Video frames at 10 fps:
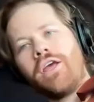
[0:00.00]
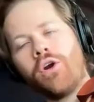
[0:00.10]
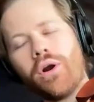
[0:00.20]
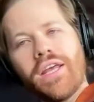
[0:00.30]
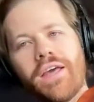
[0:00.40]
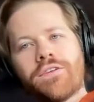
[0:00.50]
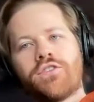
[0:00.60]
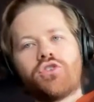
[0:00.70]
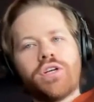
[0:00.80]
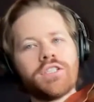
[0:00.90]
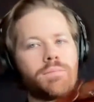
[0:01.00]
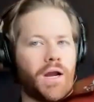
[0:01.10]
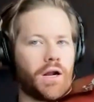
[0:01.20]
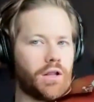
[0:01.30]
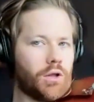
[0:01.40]
in order to get the strings
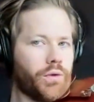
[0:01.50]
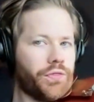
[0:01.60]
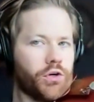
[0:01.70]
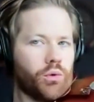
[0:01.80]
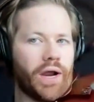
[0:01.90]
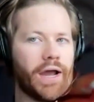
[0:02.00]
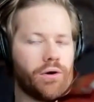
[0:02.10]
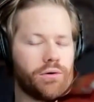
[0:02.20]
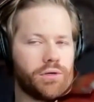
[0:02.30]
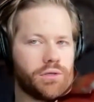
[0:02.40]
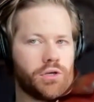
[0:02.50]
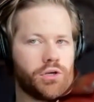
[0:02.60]
parallel with the ground,